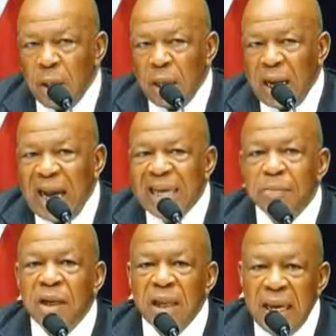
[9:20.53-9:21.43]
I
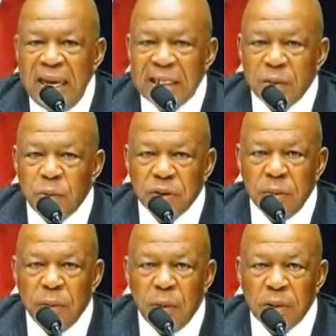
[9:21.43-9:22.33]
am glad the
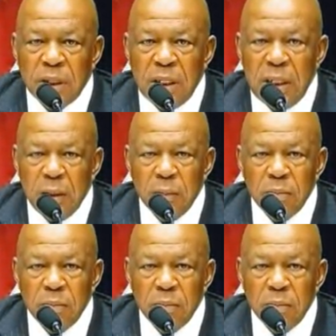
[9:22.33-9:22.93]
whistleblowers are here.